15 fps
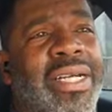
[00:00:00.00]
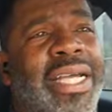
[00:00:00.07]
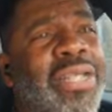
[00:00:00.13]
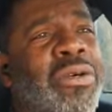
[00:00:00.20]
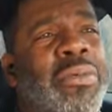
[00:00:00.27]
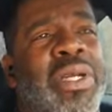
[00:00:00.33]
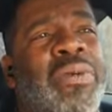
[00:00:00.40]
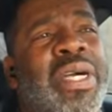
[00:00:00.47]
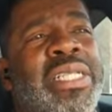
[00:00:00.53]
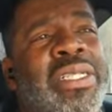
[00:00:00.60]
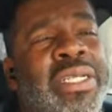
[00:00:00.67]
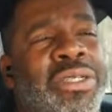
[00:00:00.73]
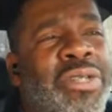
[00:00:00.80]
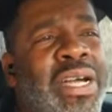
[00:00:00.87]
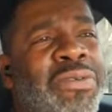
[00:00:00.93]
Ain't nobody
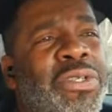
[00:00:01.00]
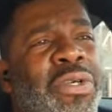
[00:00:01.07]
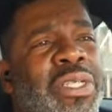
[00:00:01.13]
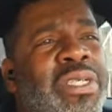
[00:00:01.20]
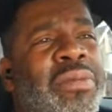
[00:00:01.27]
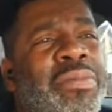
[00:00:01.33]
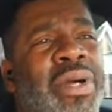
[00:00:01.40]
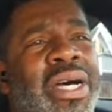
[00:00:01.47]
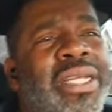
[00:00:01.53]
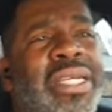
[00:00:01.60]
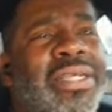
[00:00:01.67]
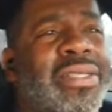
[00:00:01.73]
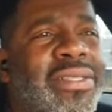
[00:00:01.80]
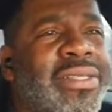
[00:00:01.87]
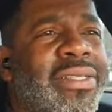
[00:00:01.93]
wasting a draft choice on Bronny.
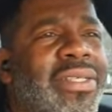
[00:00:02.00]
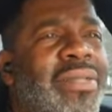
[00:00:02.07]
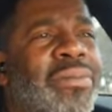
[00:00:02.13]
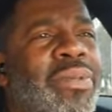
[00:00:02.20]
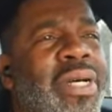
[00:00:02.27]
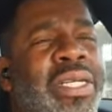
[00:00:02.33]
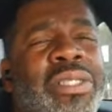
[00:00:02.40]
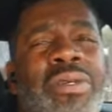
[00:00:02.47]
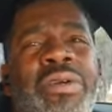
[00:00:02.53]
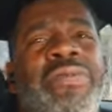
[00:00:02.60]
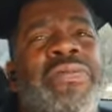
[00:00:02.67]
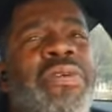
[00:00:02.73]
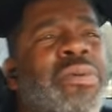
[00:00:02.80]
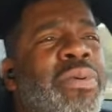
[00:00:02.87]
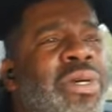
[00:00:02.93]
Bronny scored
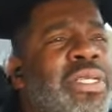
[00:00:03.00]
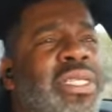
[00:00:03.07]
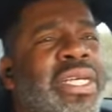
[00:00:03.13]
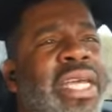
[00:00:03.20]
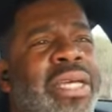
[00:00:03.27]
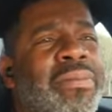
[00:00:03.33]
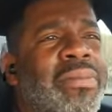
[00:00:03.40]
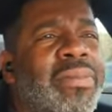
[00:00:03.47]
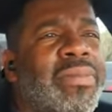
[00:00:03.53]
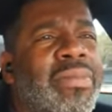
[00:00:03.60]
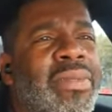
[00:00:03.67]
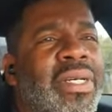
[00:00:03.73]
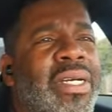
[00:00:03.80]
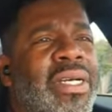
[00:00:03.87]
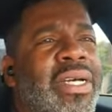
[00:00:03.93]
four points a game,
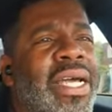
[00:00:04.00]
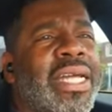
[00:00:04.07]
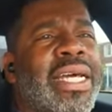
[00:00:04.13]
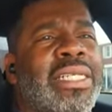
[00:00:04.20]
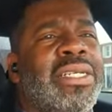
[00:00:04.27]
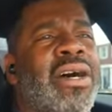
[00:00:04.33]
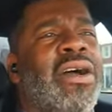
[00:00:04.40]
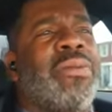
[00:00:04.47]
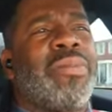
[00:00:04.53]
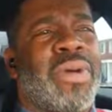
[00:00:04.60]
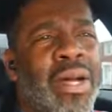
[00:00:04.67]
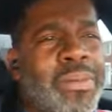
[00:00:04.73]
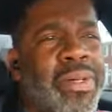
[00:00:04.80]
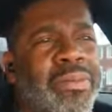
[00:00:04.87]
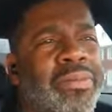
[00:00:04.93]
and has a heart
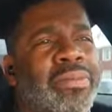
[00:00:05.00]
problem.